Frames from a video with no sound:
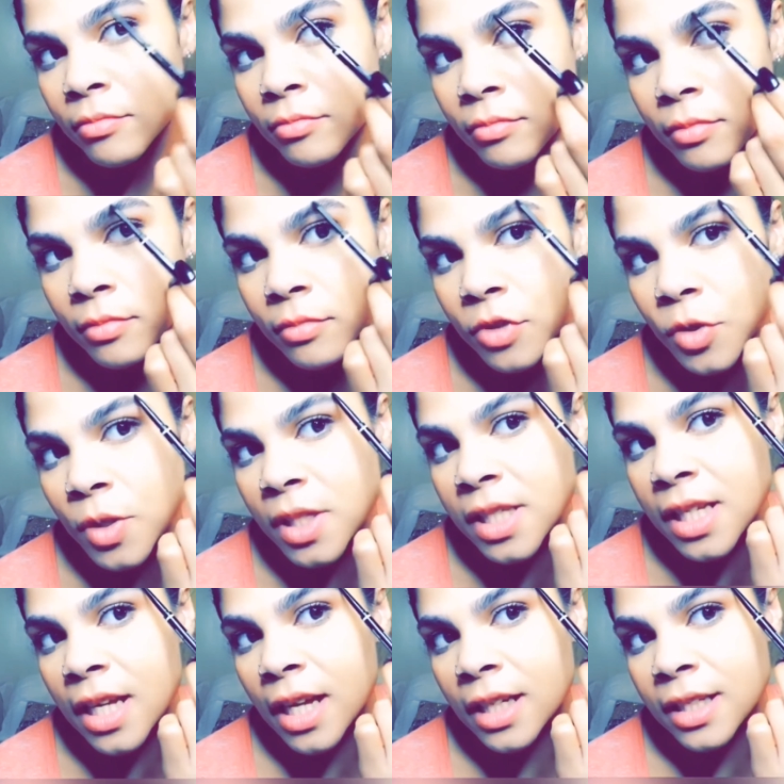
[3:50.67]
Towards the end
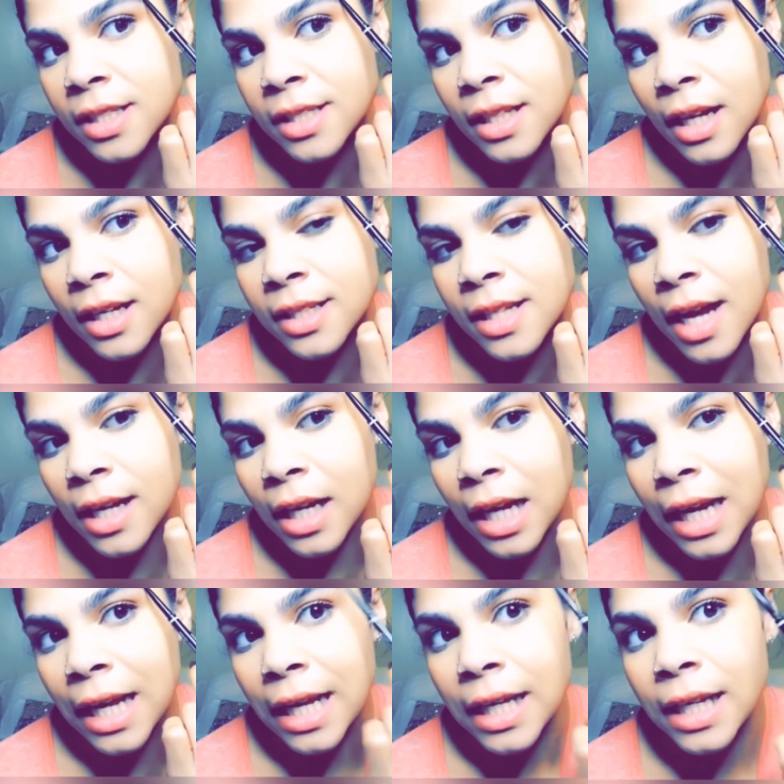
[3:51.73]
it's kind of
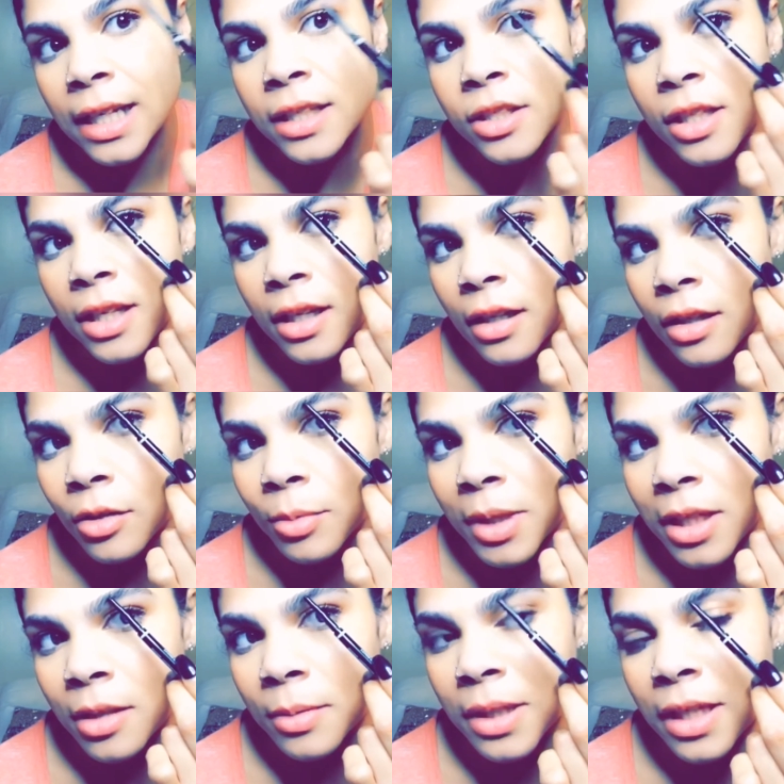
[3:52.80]
light, a little bit in the
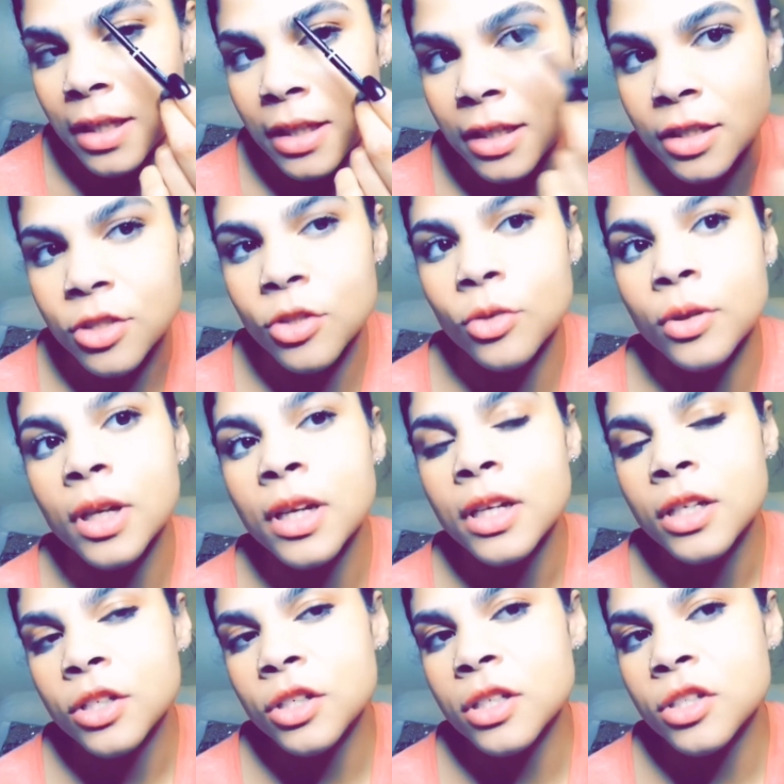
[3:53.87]
beginning. So just
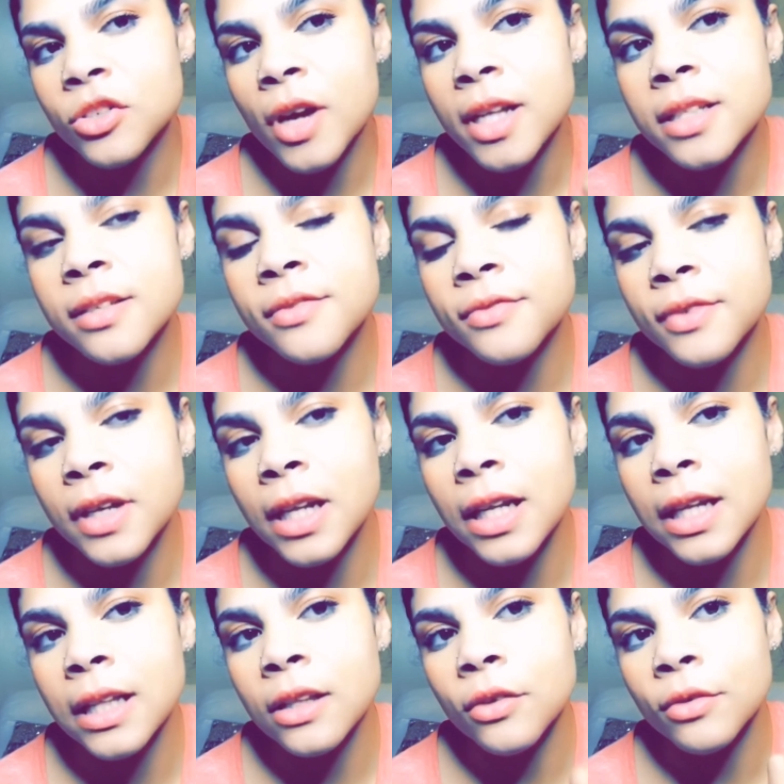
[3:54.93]
trying to fill in the
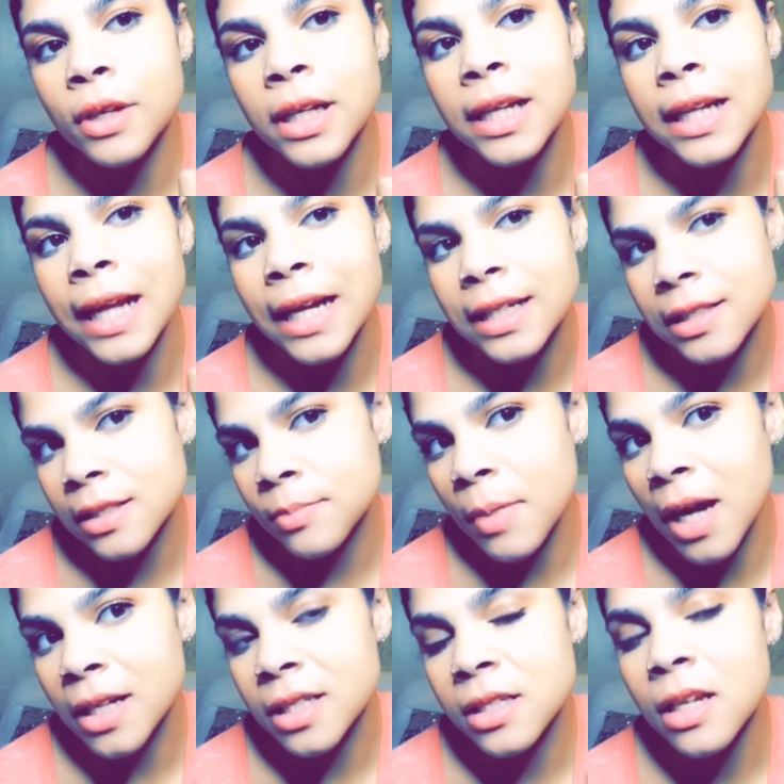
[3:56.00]
really light spots,
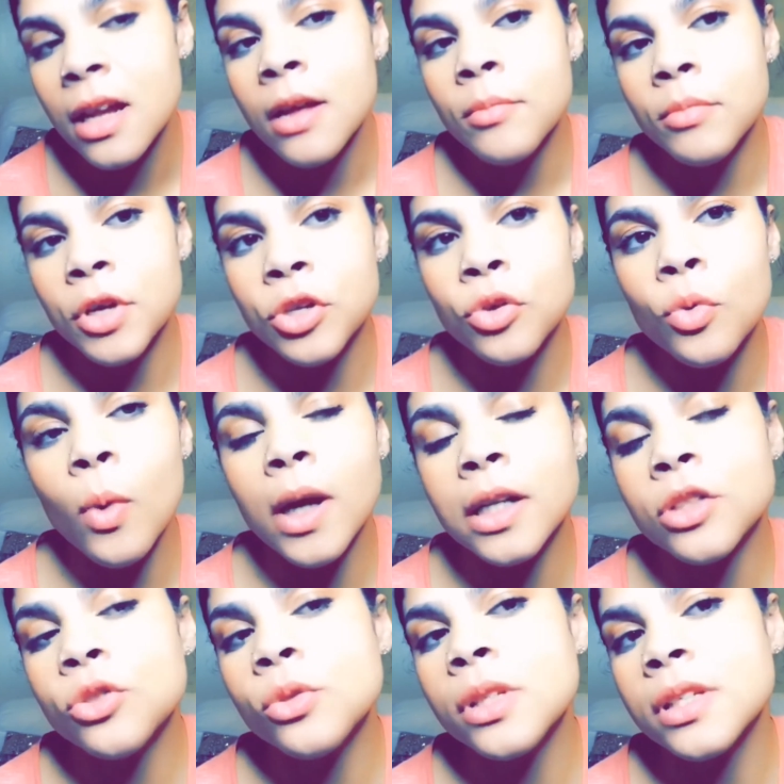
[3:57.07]
but you want to do this
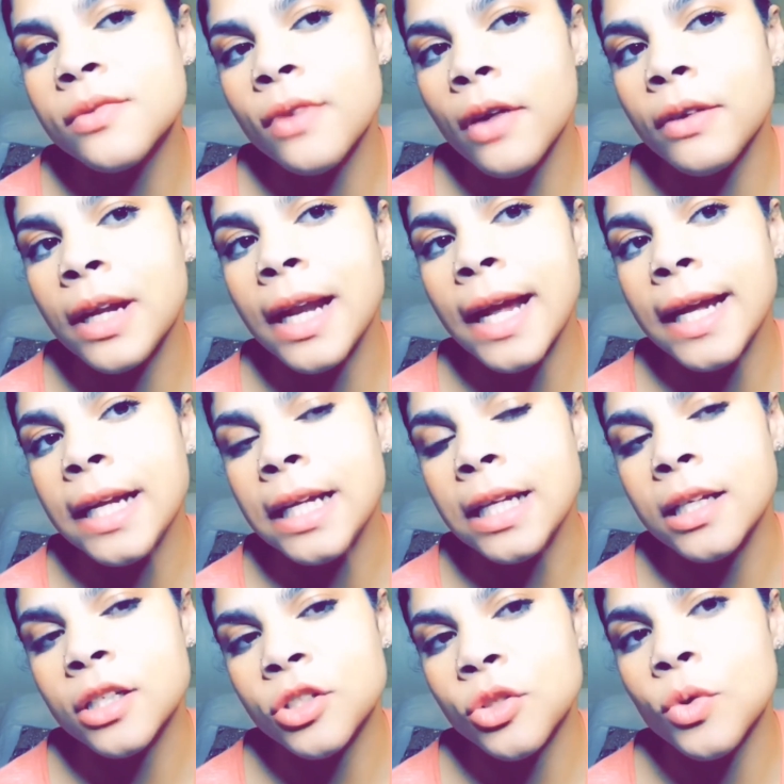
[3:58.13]
very lightly because you
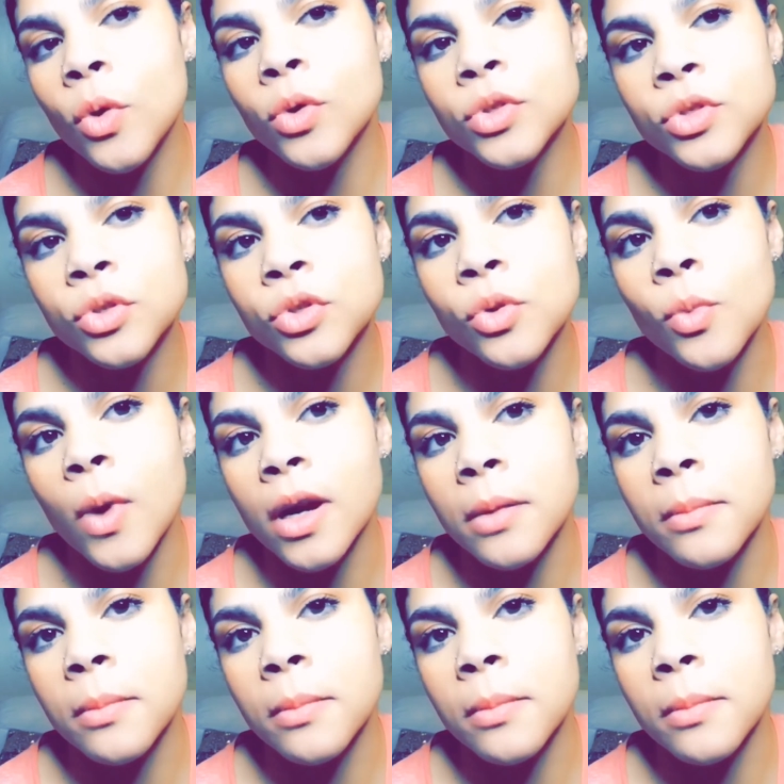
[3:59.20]
also don't want to make